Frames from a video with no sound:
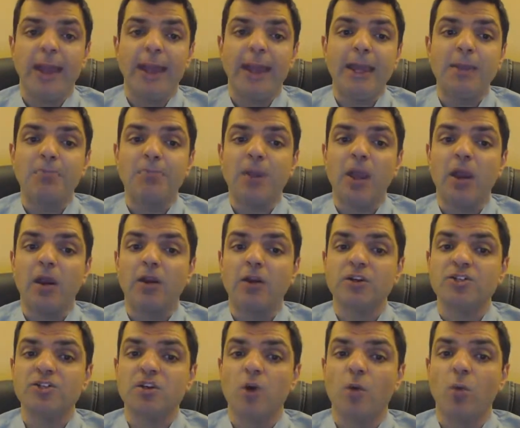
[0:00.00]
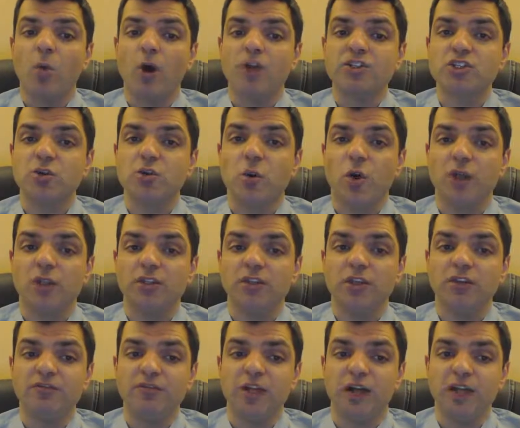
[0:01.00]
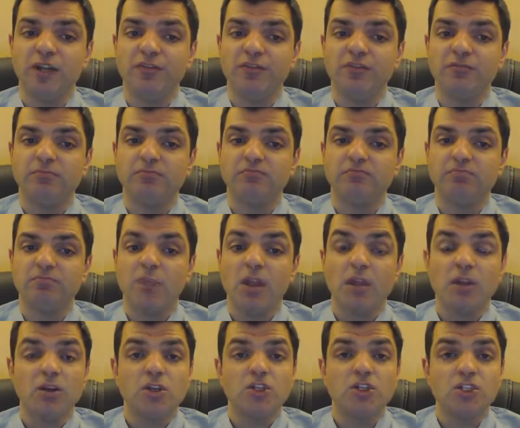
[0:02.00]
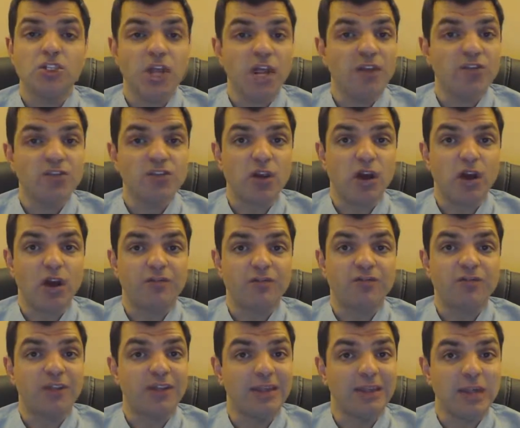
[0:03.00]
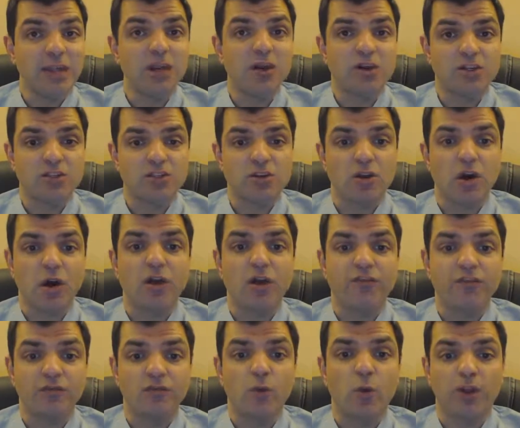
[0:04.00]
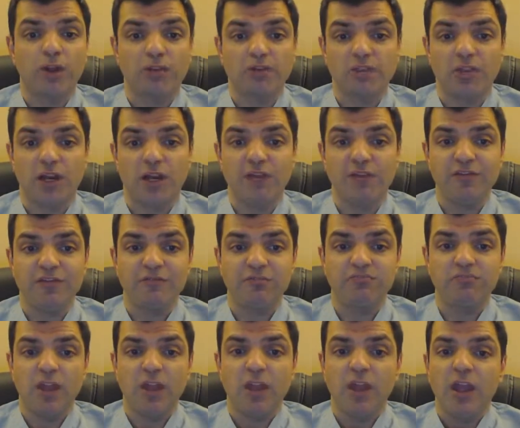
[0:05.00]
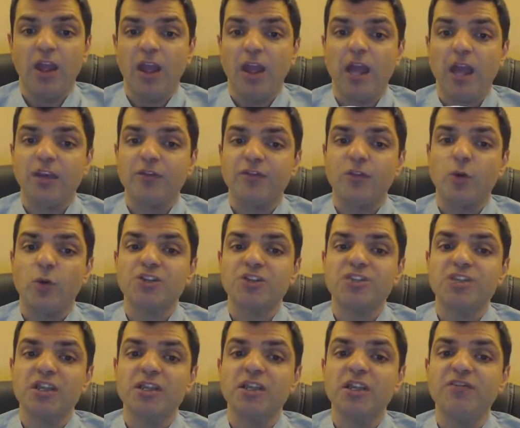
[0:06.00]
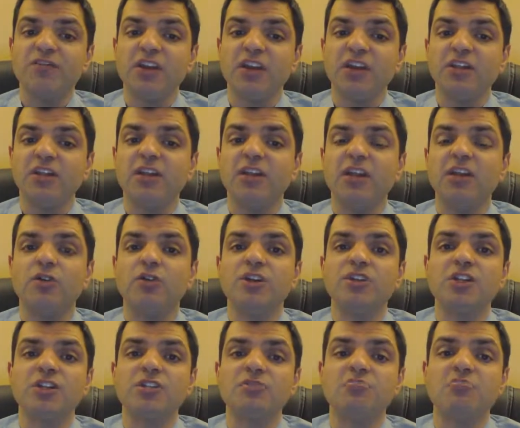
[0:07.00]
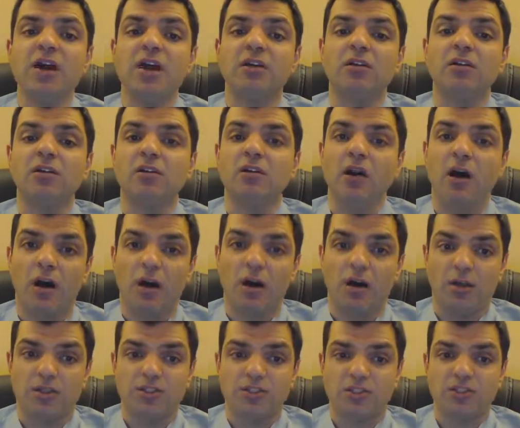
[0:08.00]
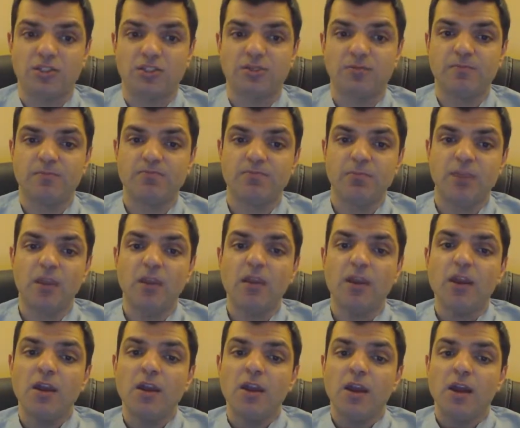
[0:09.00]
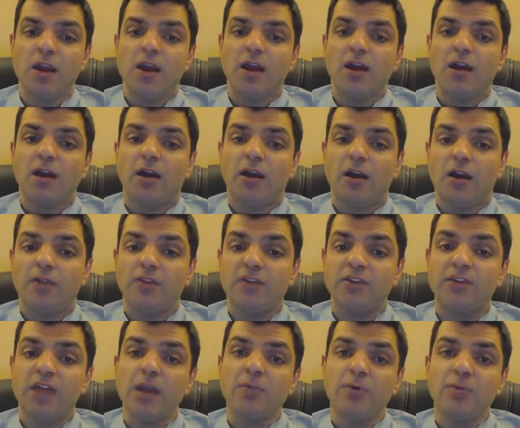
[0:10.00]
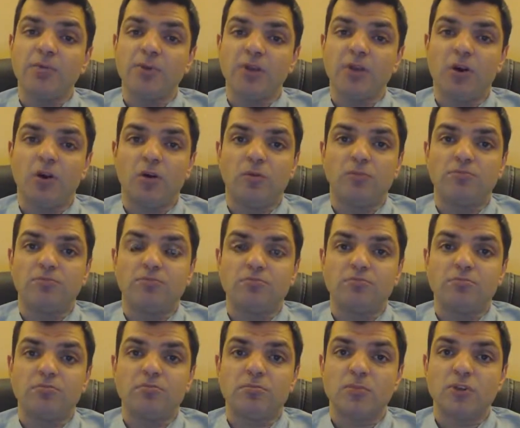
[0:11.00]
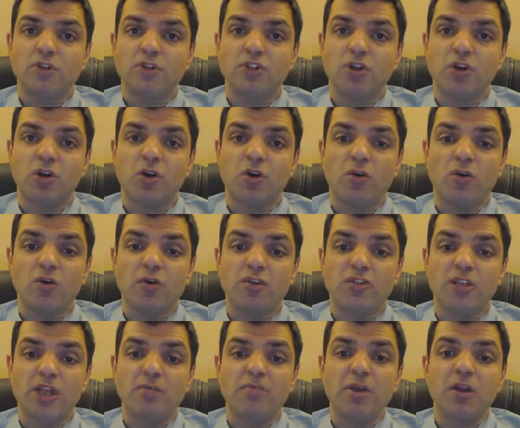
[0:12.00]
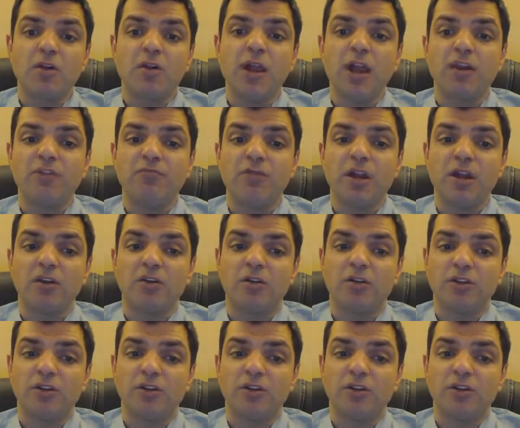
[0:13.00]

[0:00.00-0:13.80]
impairs one's quality of life, shaves off years off of one's life, and of course significantly increases medical costs. The table below shows a myriad of medical